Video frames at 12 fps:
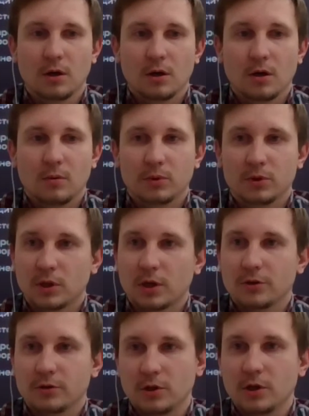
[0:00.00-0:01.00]
And in the end
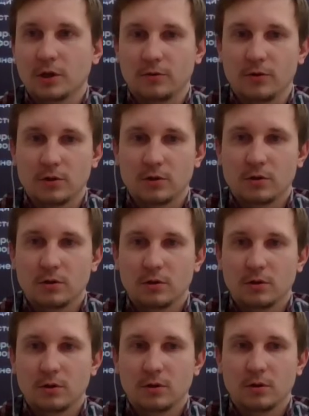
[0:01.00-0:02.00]
of presentation,
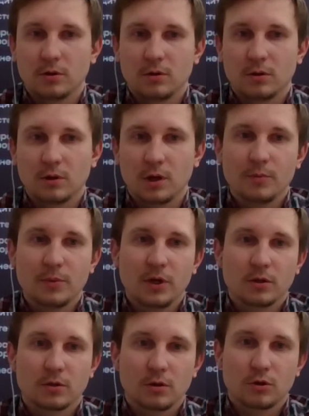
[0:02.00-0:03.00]
I'll
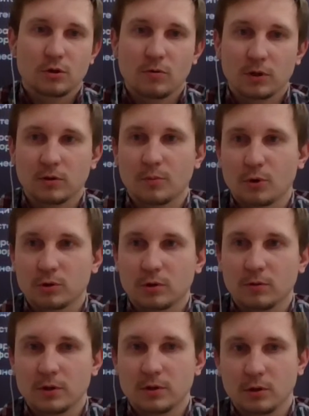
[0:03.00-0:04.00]
definitely look through
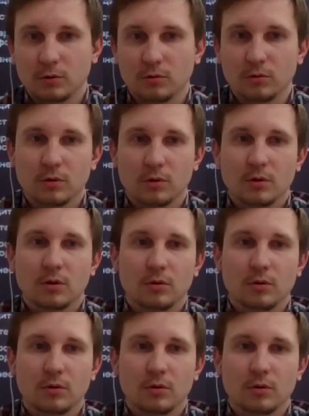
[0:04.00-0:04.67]
them, try to